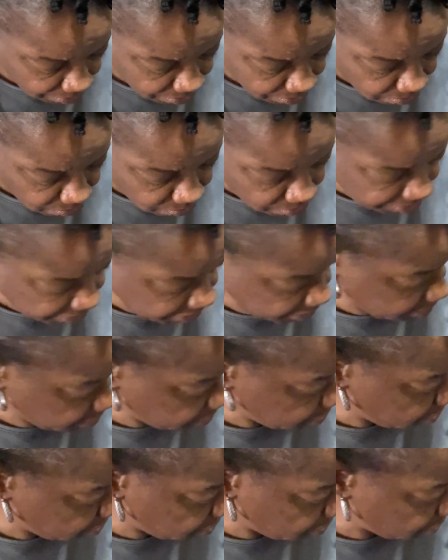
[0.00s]

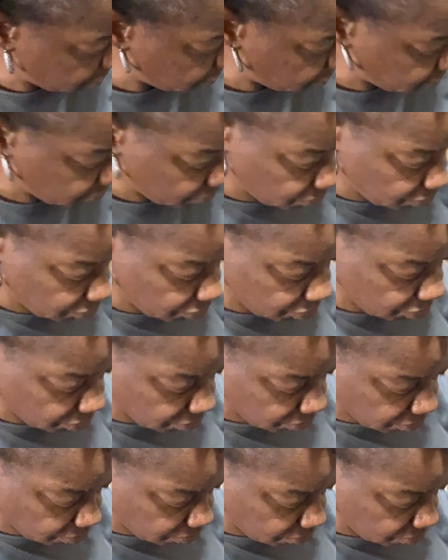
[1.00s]
going to
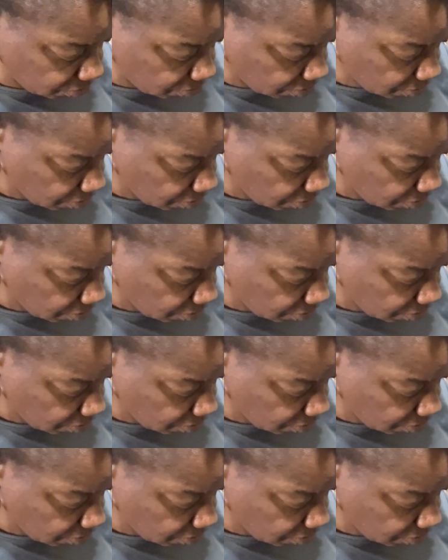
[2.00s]
do